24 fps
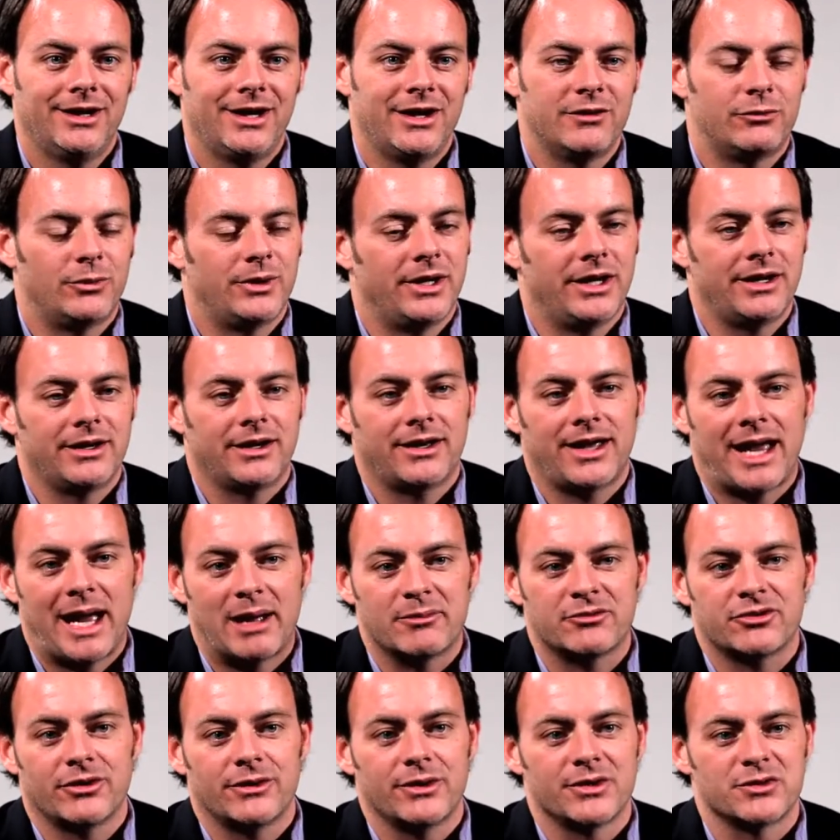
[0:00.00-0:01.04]
If we didn't
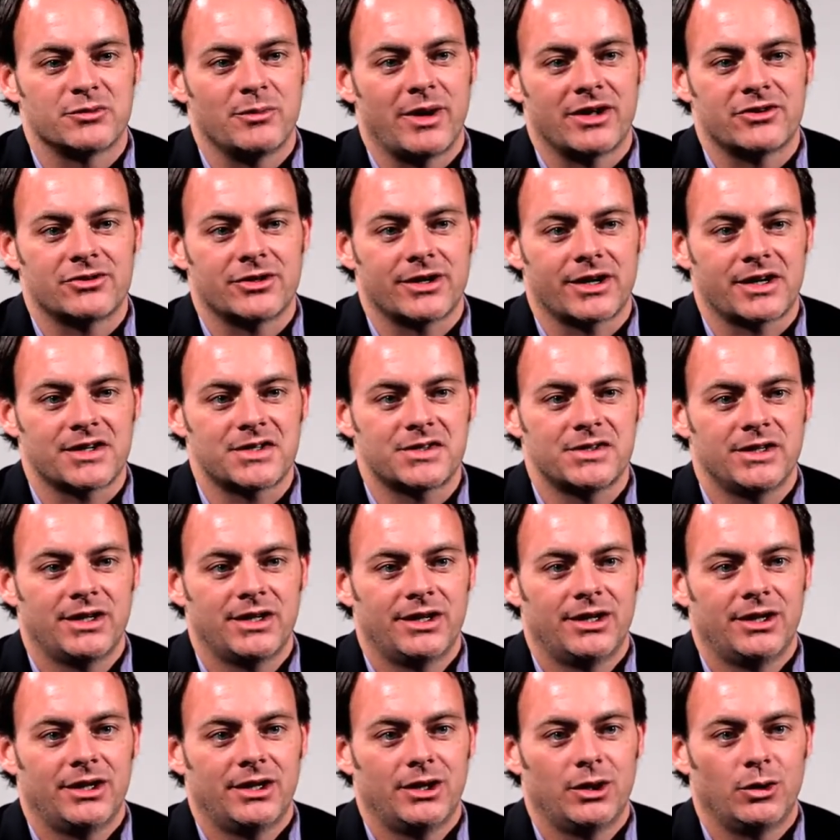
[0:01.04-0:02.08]
capture those metrics,
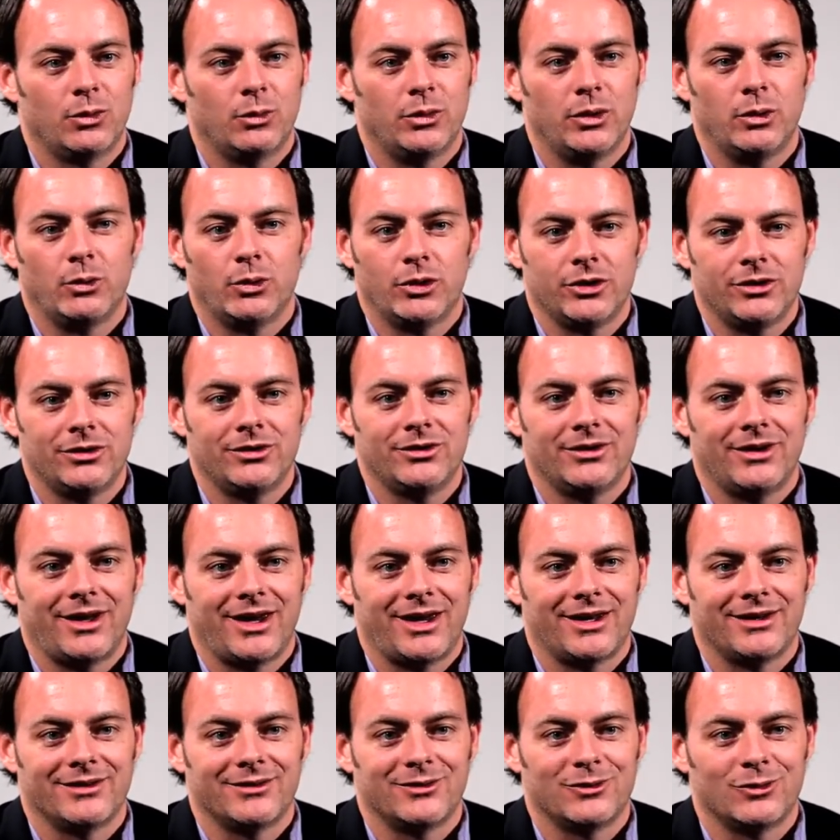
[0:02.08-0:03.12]
we wouldn't,
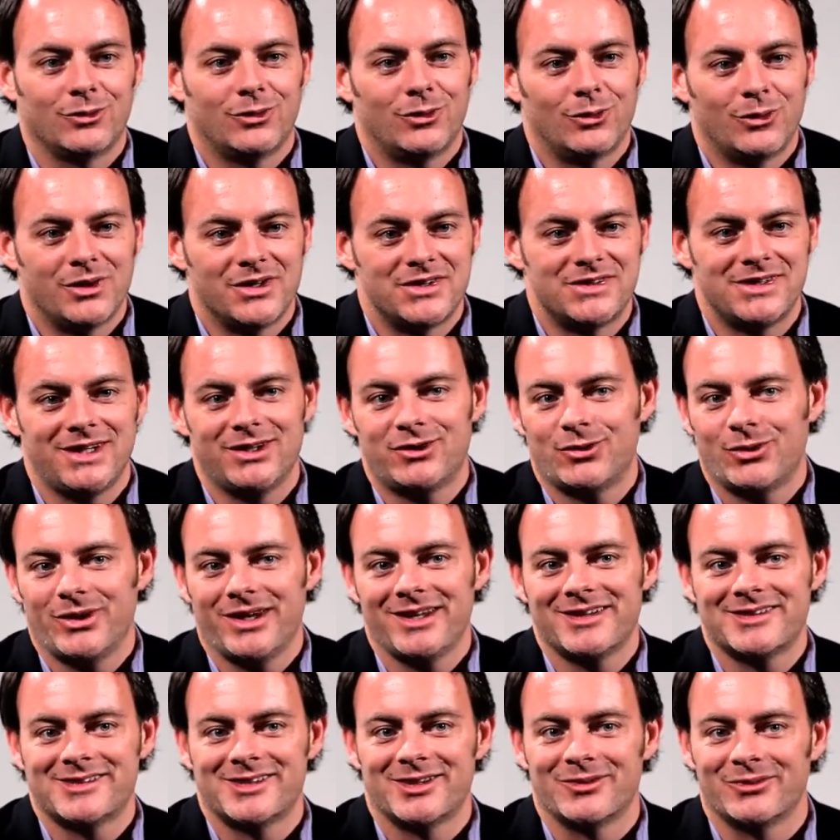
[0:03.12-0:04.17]
and we'd see
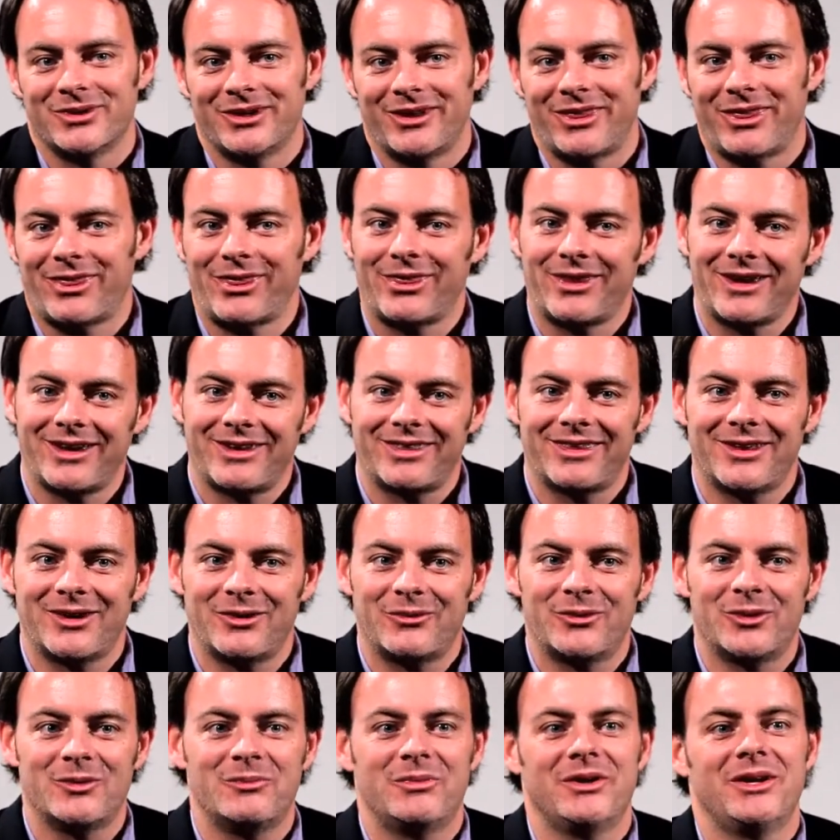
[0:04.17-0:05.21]
tweets and we'd think that it
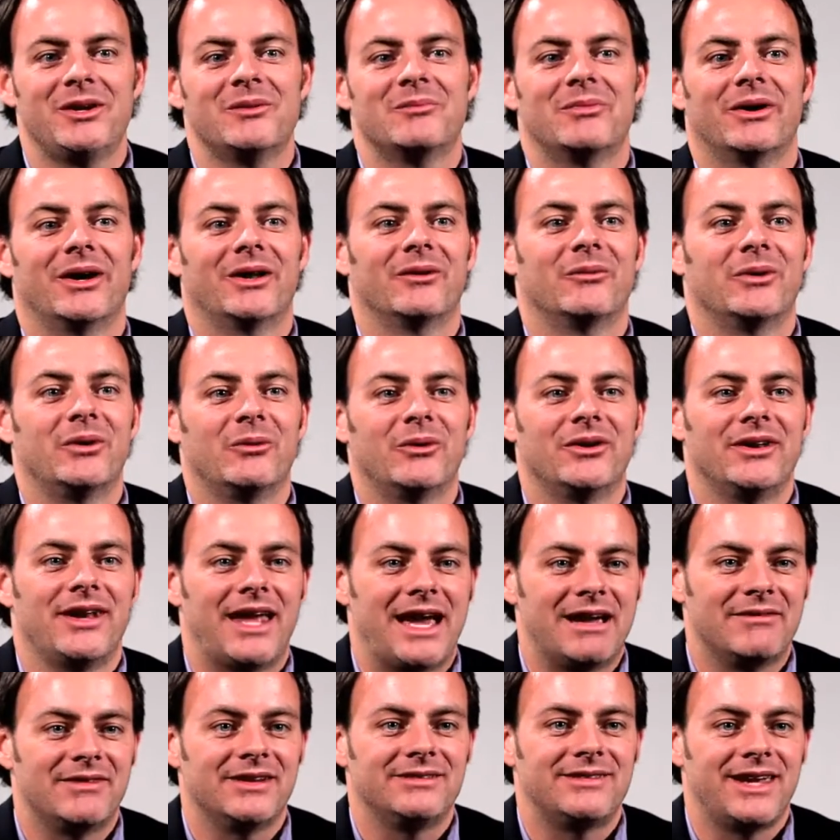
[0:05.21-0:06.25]
would be, but we wouldn't
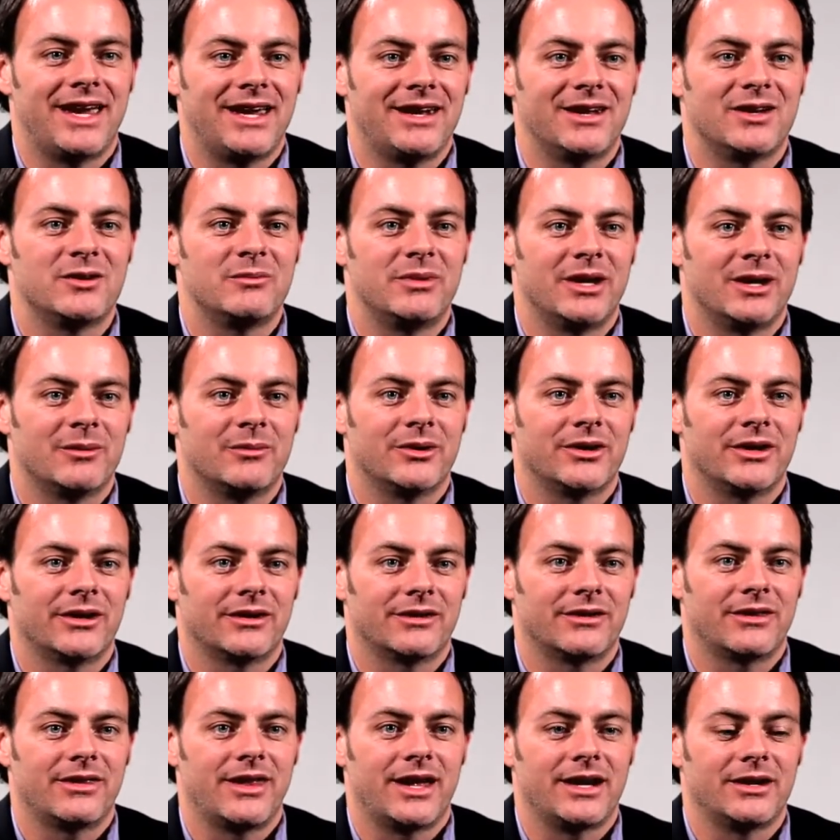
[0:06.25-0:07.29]
have the data to be able to
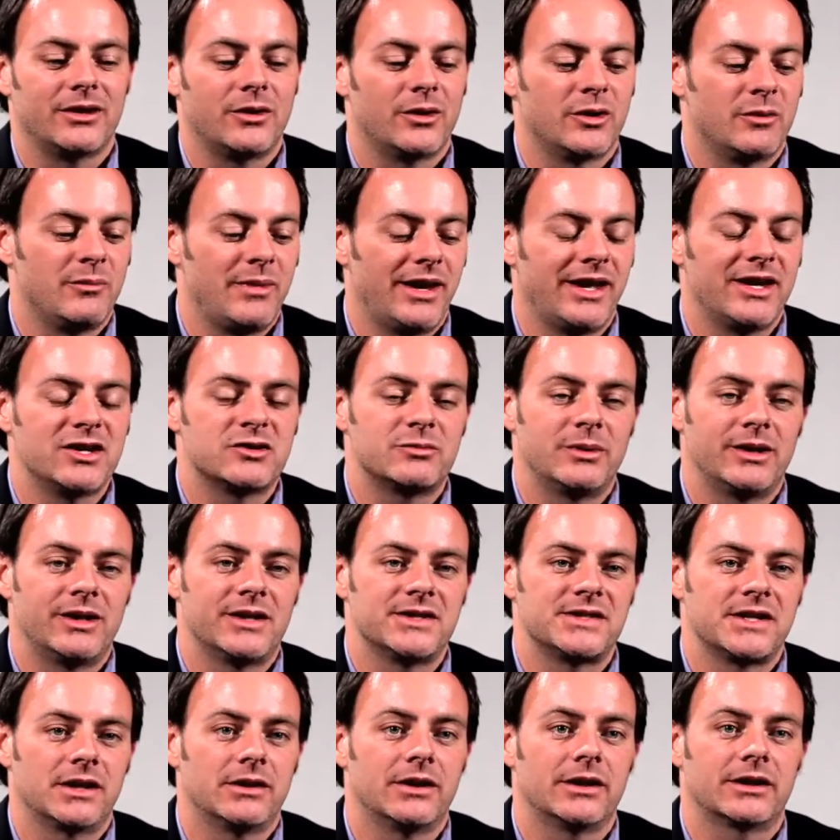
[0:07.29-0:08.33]
then go to management and
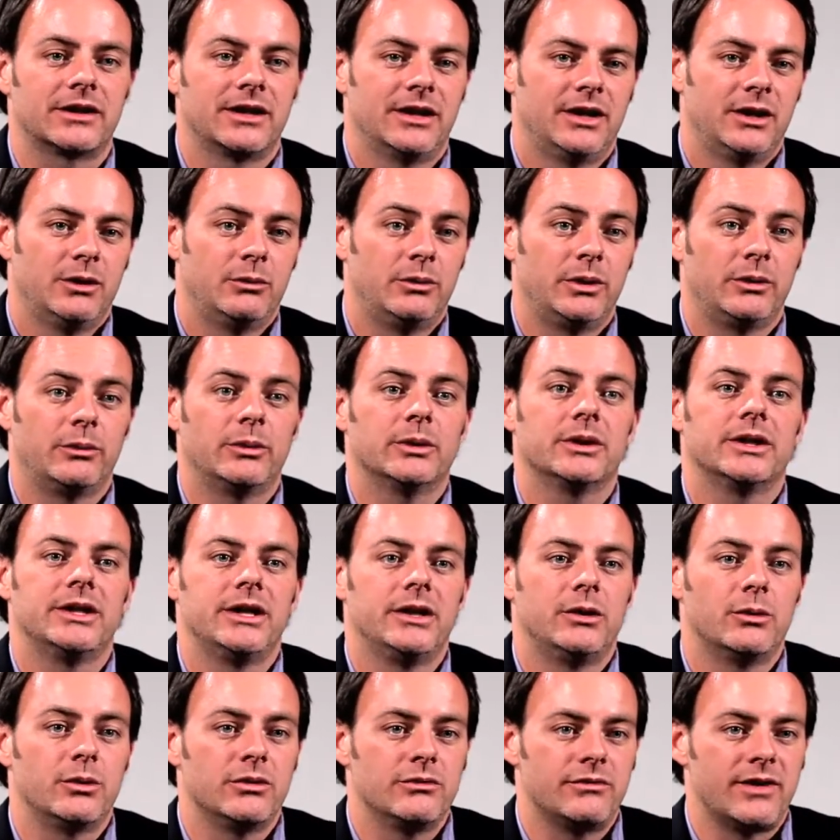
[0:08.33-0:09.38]
say, look, we really need
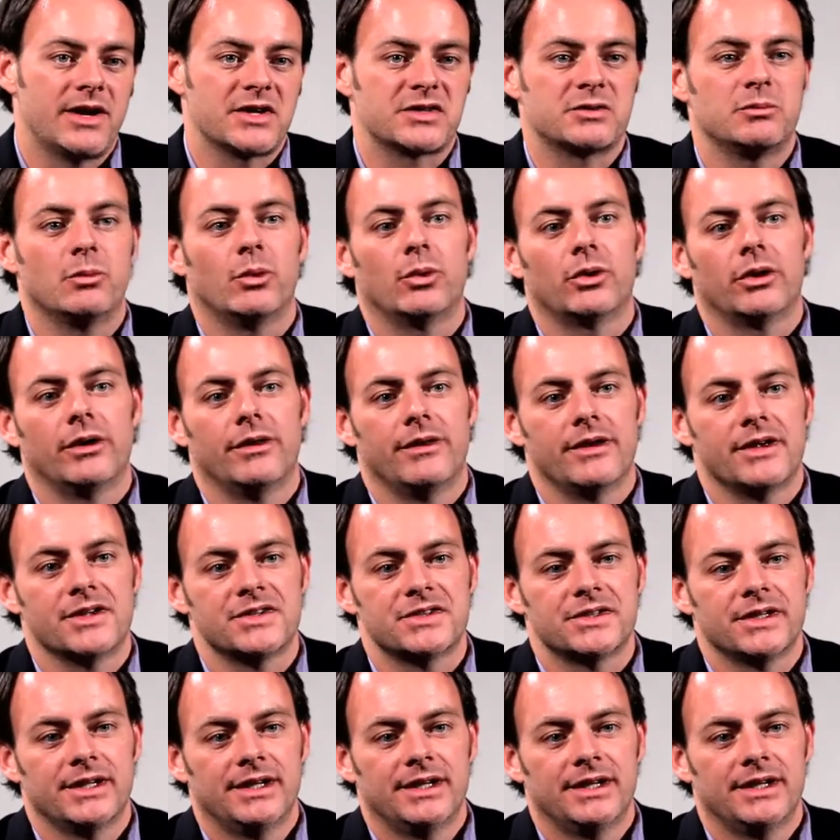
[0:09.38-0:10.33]
to invest more in this